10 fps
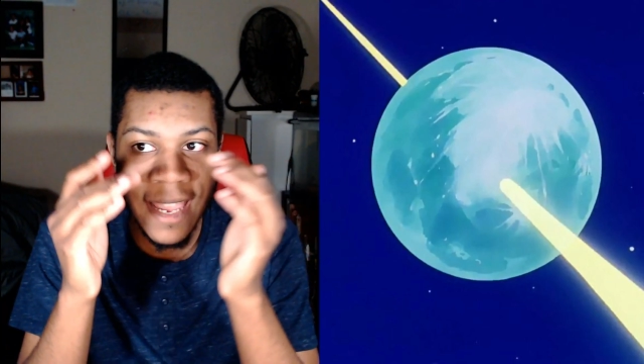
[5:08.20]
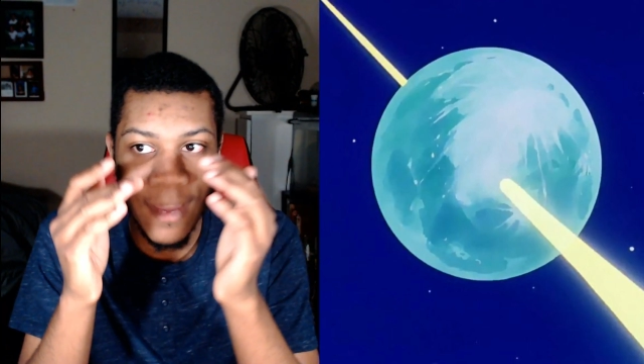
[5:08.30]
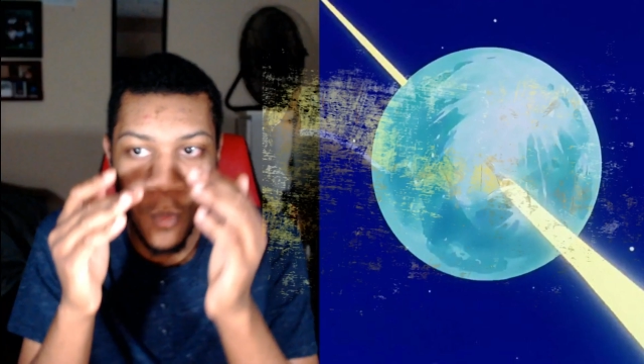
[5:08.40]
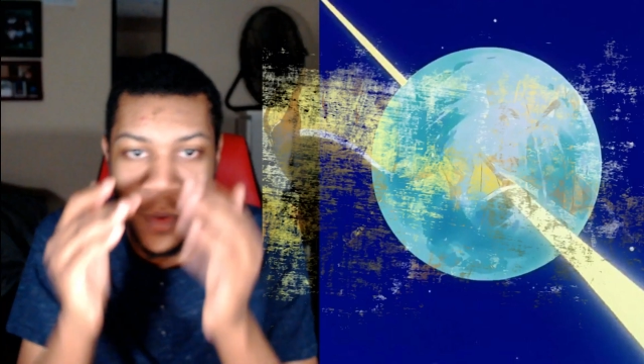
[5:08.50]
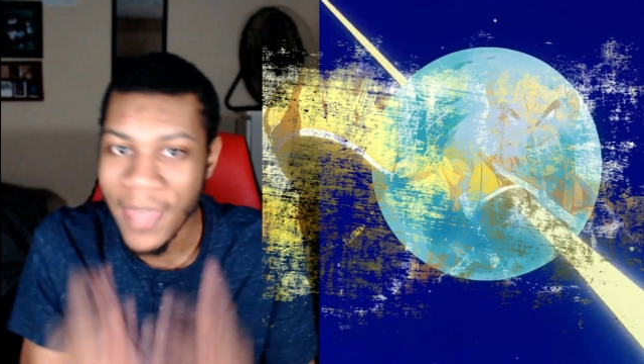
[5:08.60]

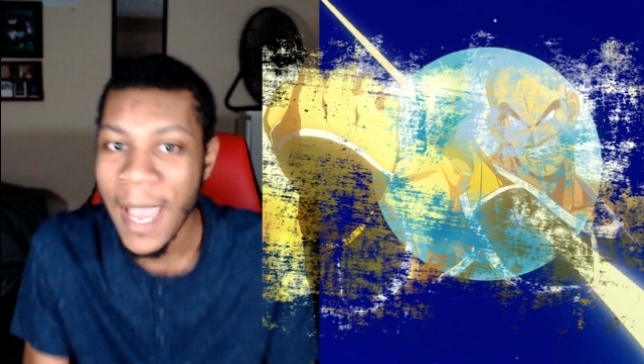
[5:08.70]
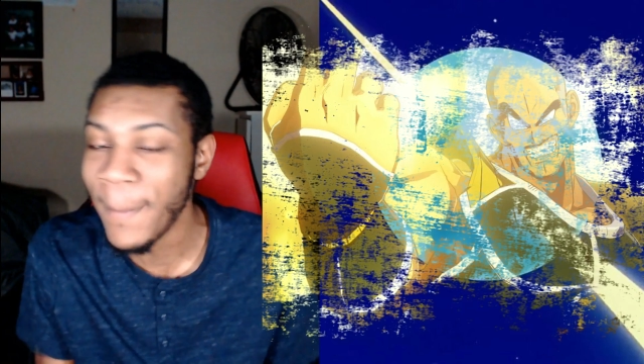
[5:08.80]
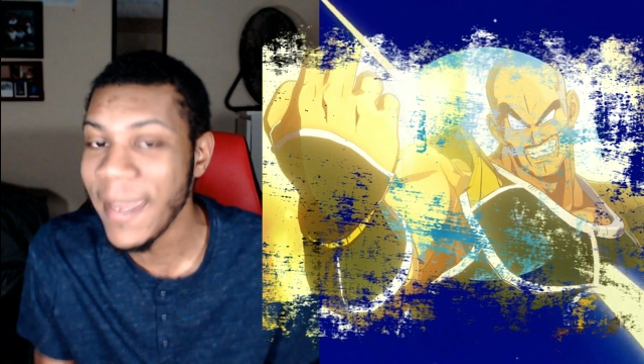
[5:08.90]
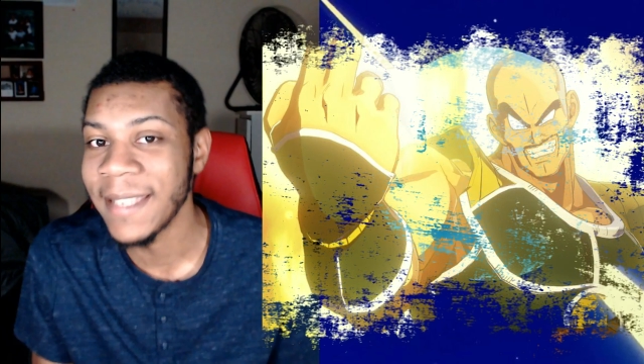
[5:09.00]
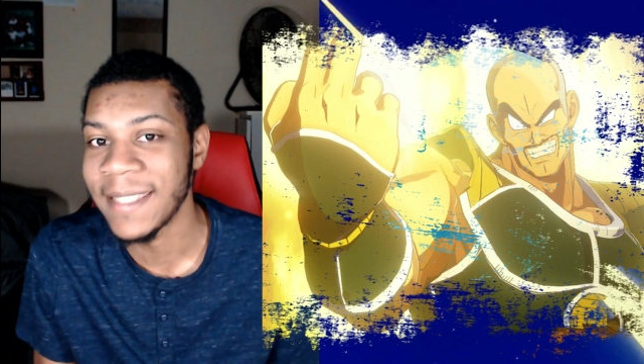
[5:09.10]
With
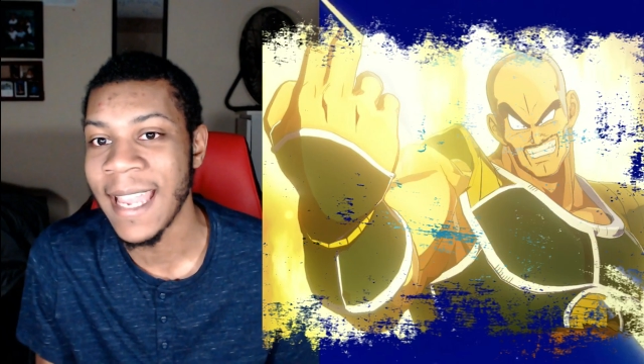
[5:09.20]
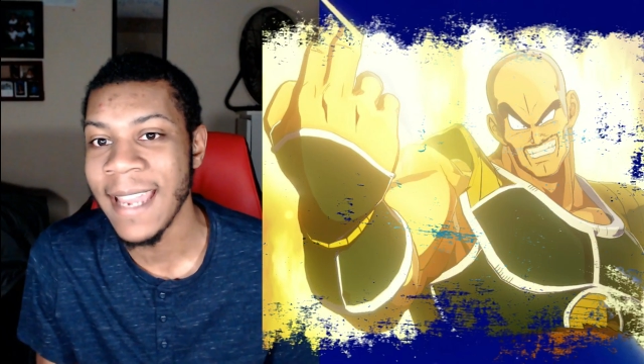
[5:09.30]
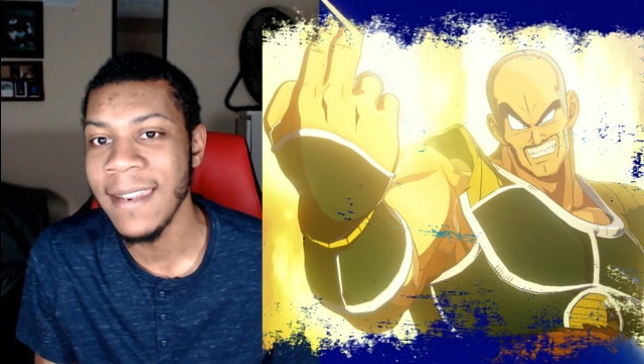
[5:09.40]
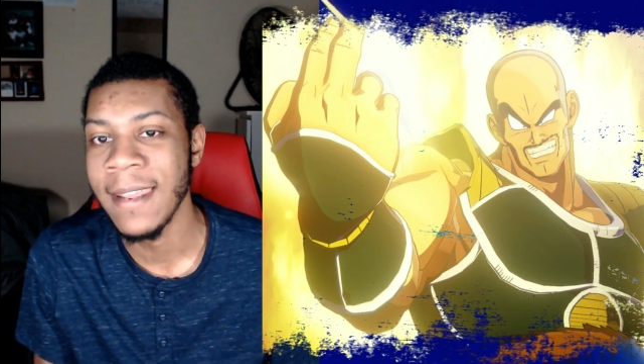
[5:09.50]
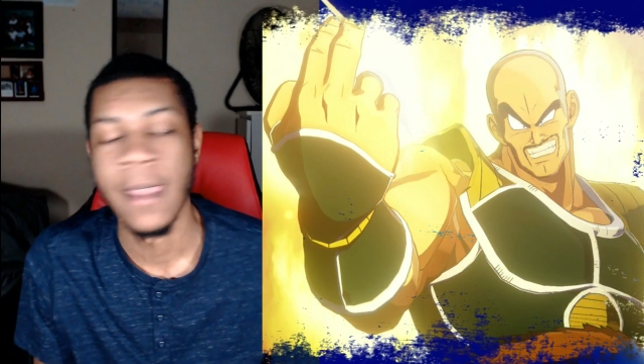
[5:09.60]
that being
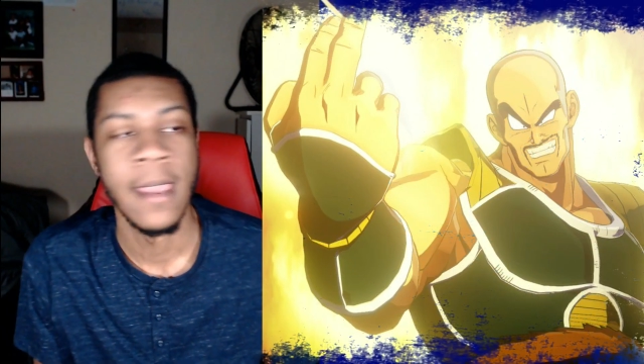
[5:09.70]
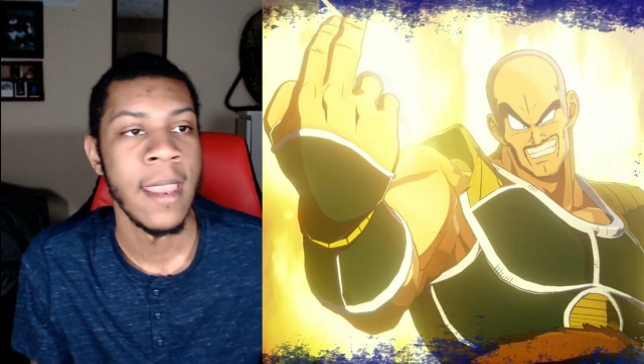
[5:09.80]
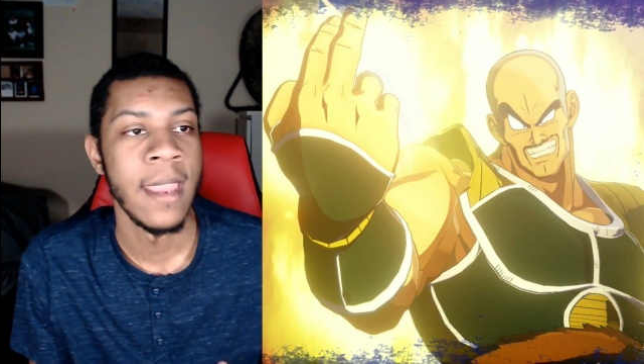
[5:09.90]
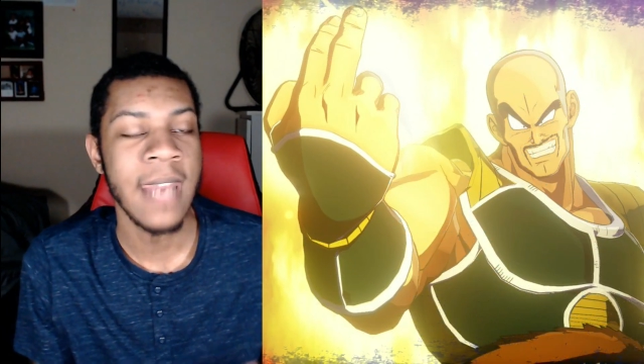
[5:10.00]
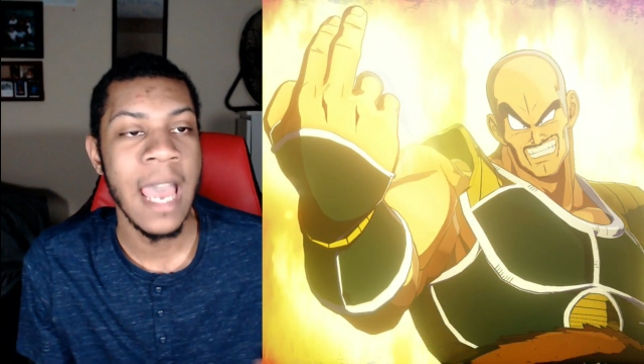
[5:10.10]
said,
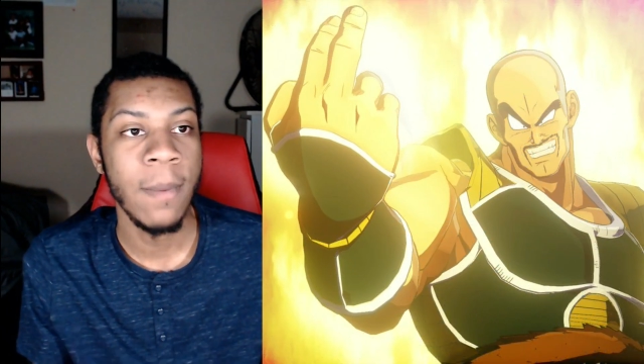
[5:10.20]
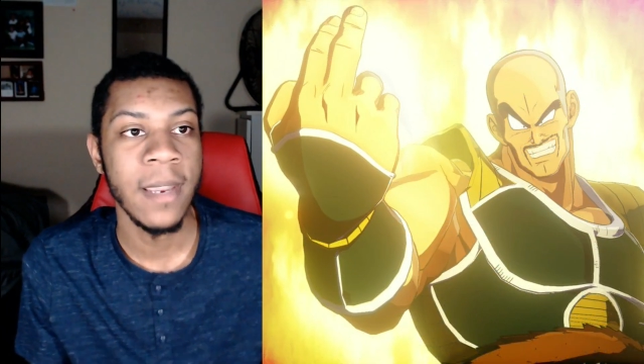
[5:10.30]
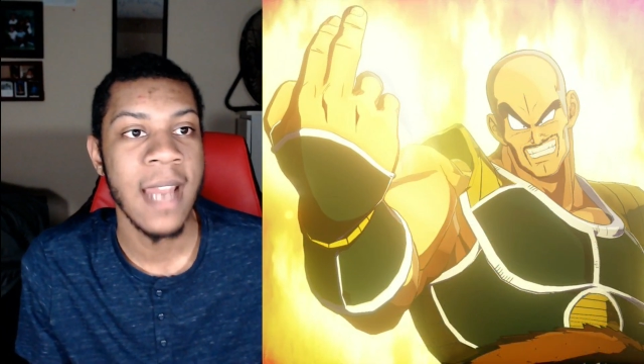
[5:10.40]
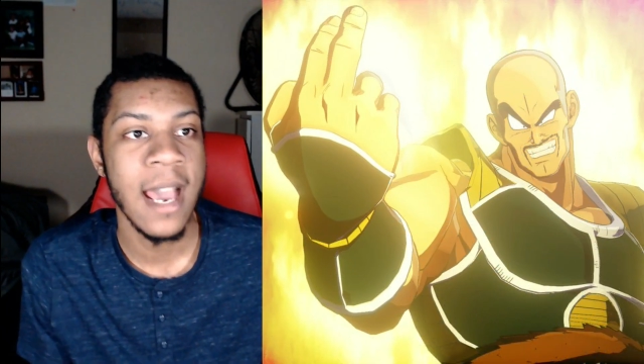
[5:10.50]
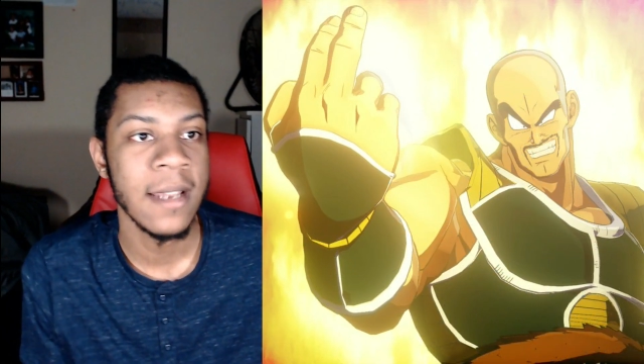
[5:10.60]
Nappa
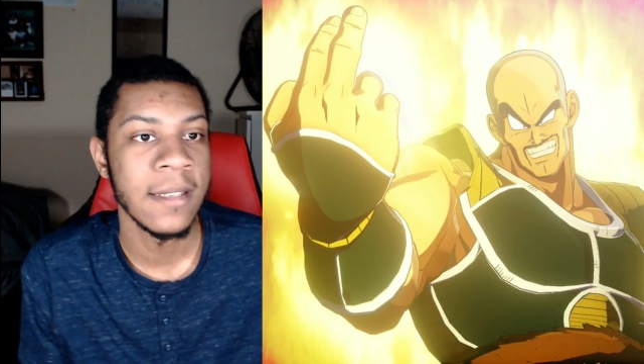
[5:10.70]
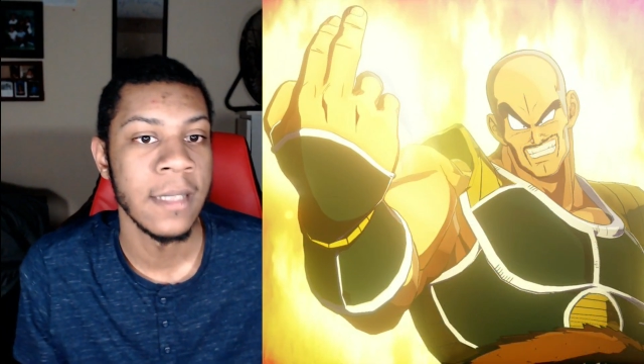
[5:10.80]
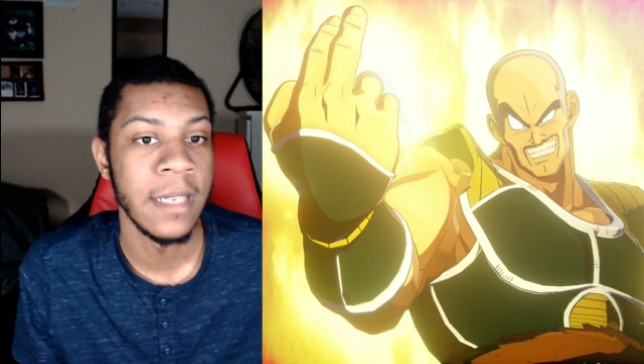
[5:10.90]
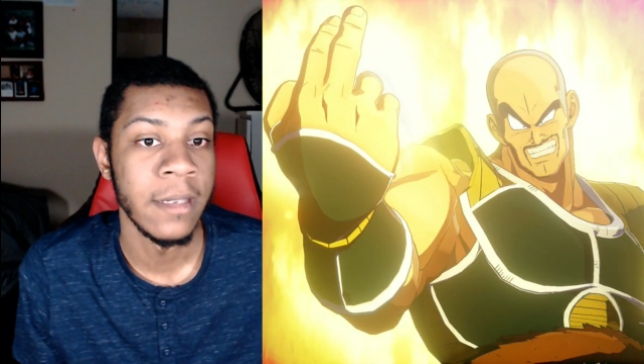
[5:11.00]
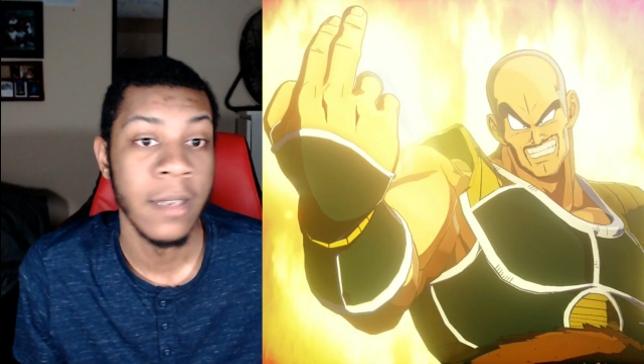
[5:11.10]
can
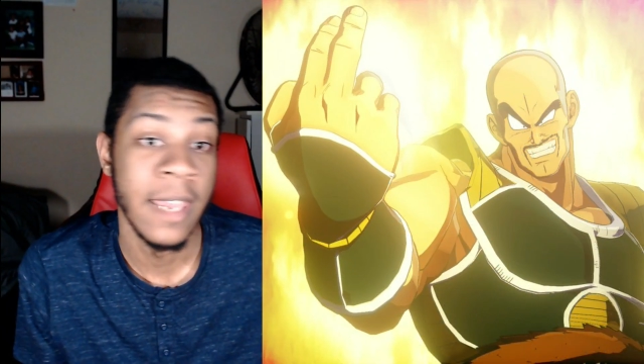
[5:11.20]
honestly,